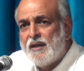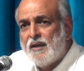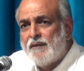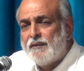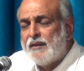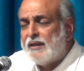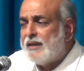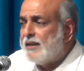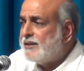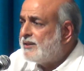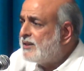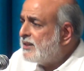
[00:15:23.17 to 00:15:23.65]
the
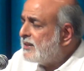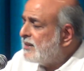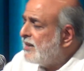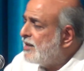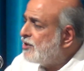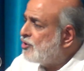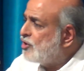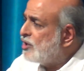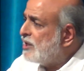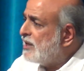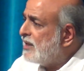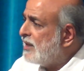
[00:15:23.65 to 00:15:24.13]

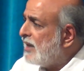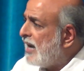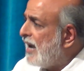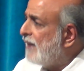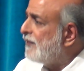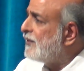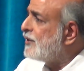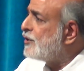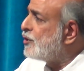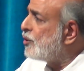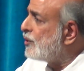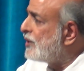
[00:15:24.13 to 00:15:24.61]
legislature, and
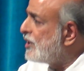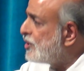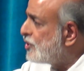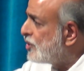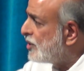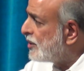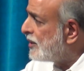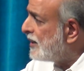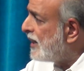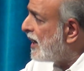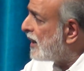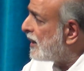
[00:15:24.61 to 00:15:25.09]
the
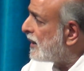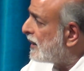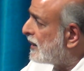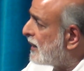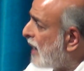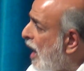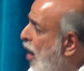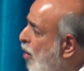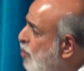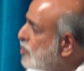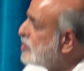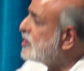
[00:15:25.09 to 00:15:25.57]
judiciary are
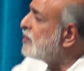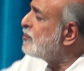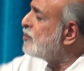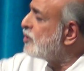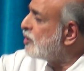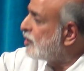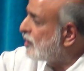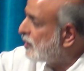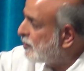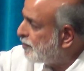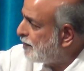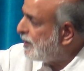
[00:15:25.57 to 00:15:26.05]
accountable
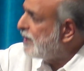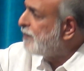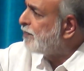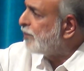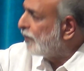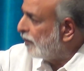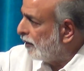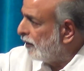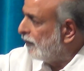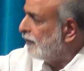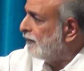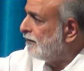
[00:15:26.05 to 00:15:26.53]
to the
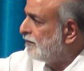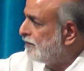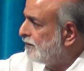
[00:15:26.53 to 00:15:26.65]
people,